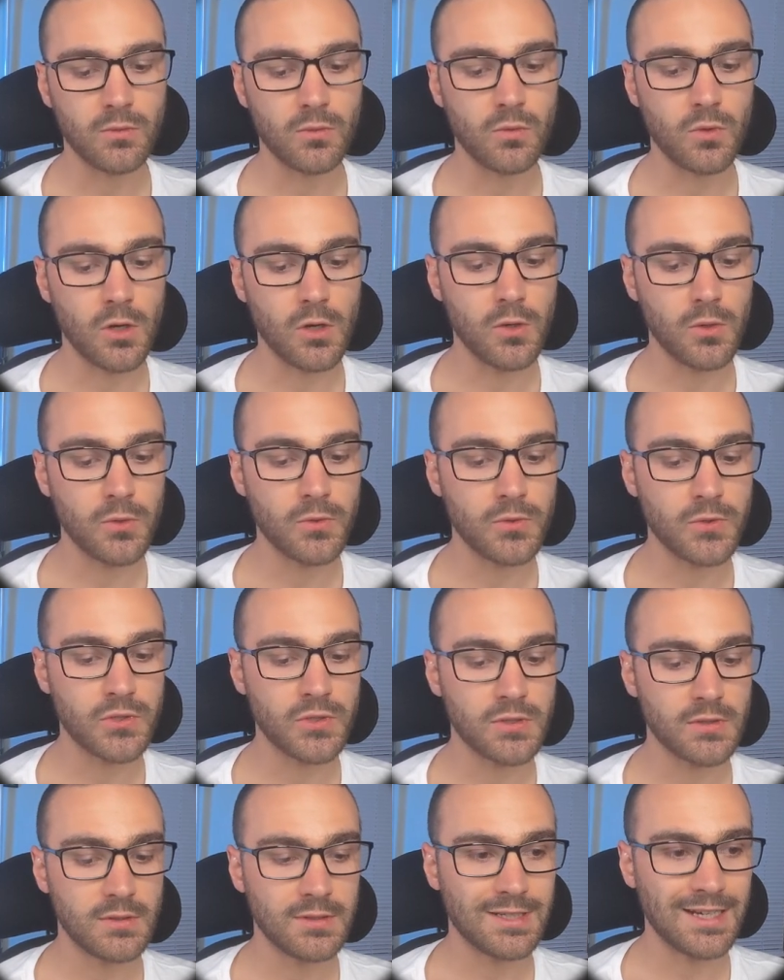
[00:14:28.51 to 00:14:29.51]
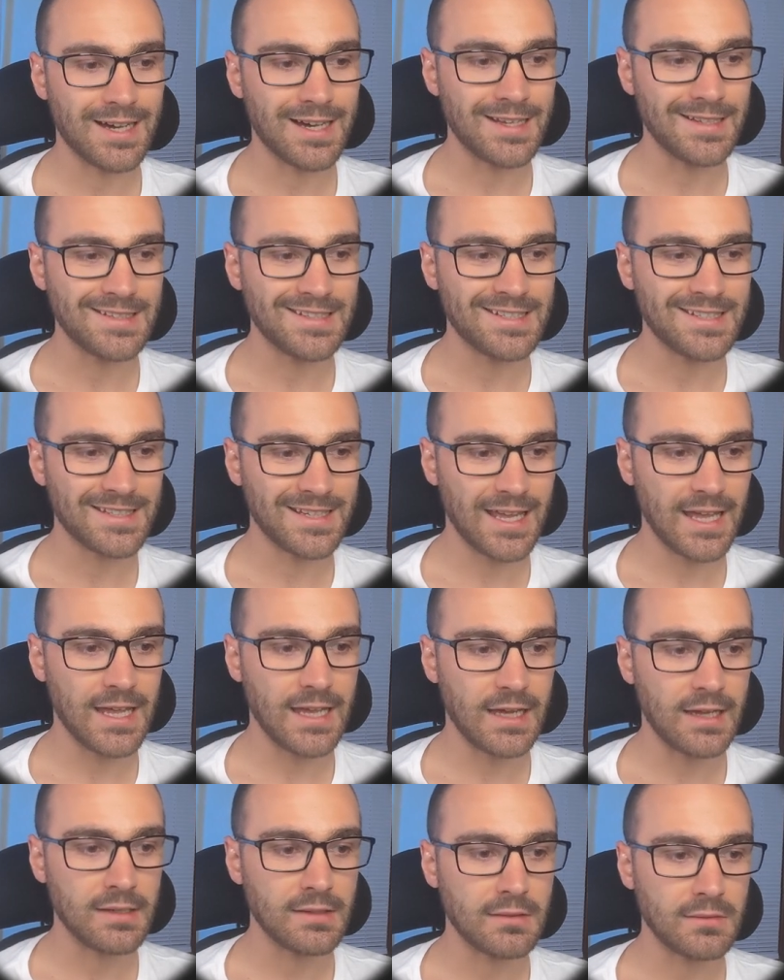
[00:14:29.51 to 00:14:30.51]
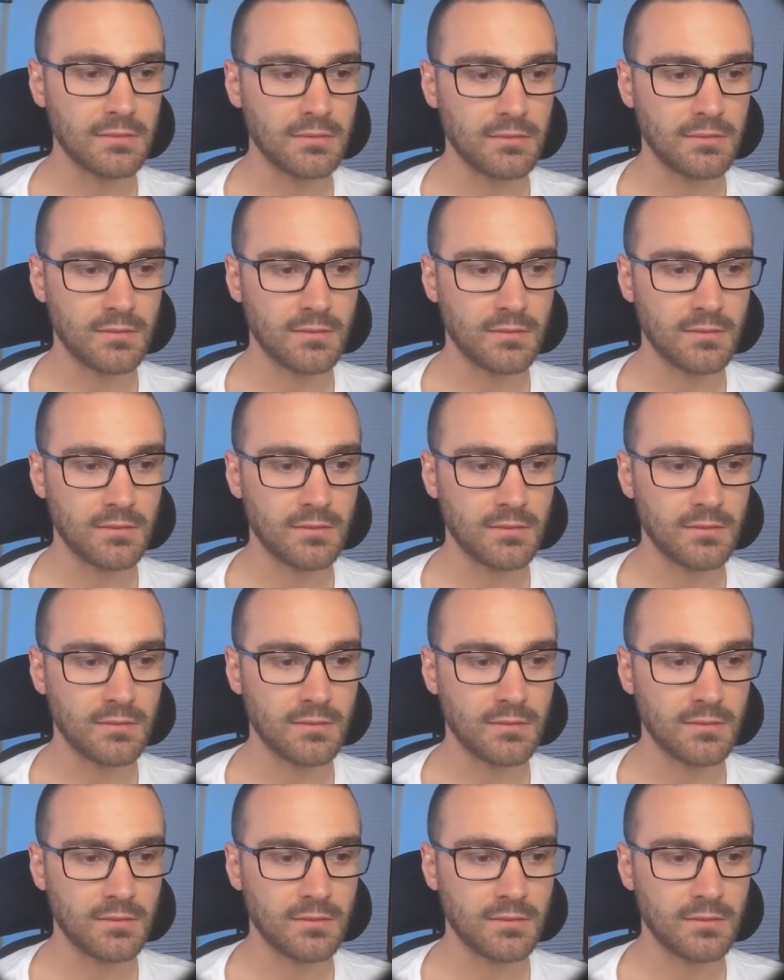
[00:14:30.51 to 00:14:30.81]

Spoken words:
rows.scan,